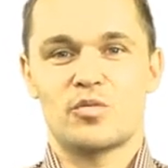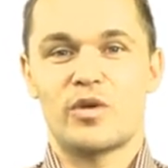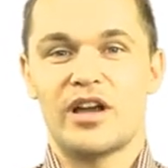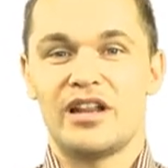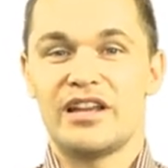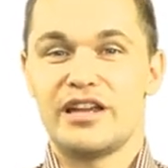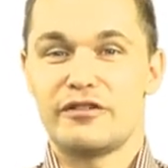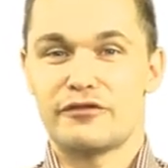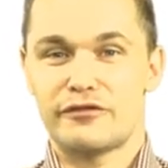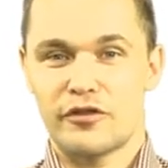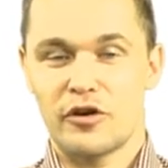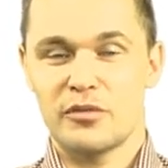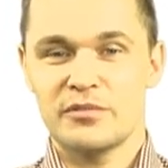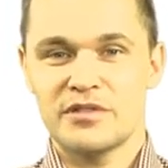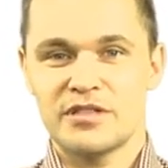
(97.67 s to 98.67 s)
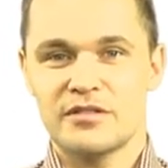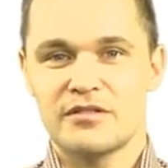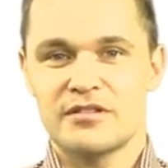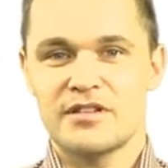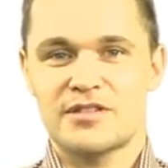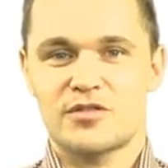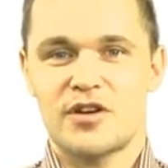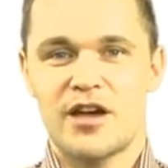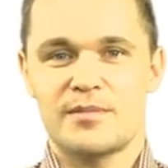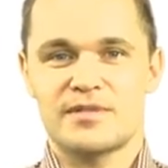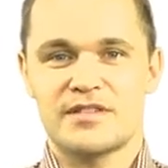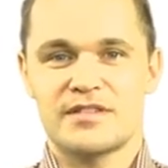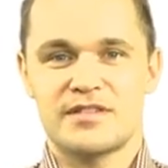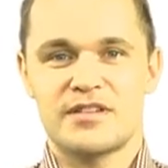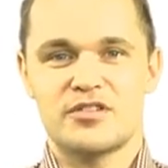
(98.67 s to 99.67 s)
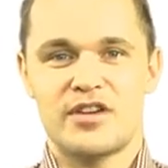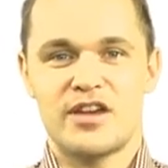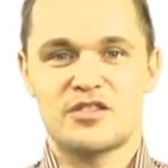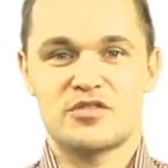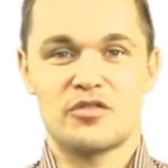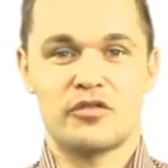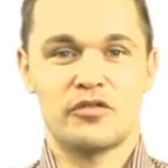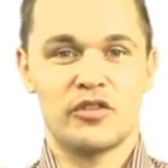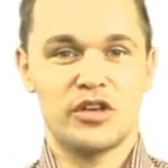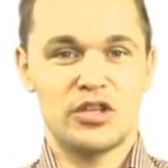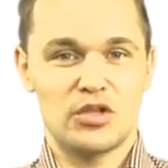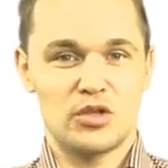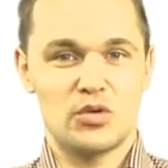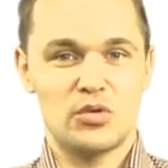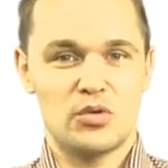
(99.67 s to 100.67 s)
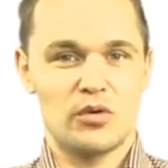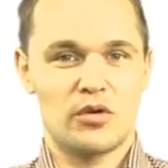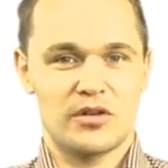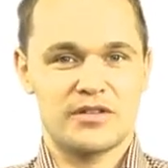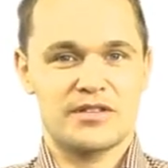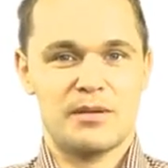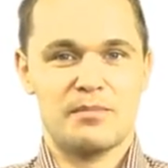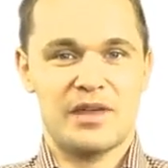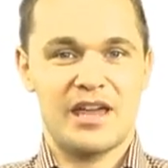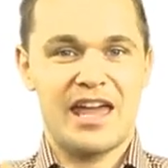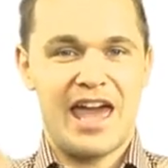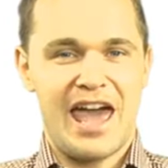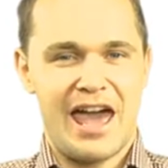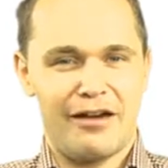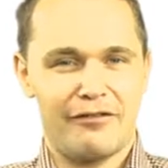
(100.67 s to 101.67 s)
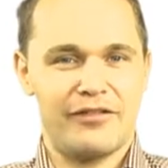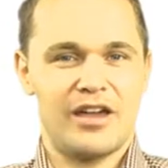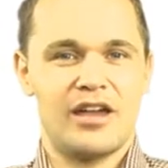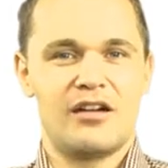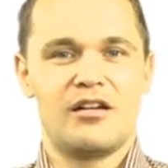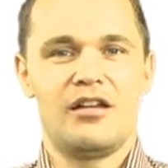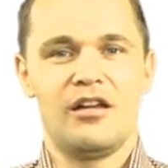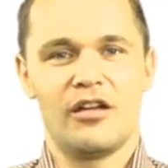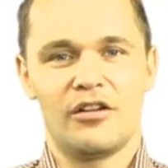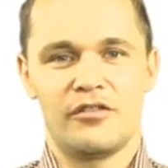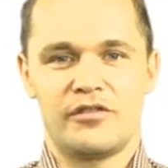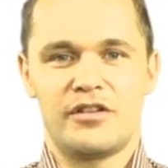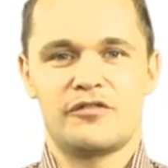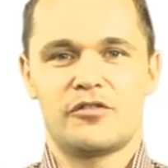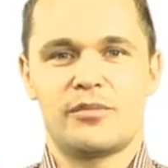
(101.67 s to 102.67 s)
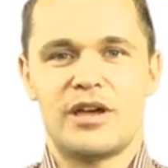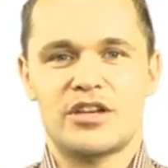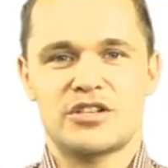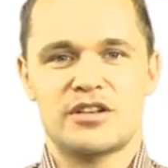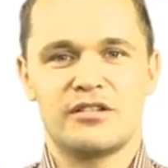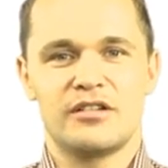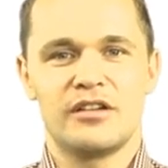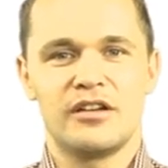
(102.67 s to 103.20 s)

while informed describes the situation of you or something having a lot of information.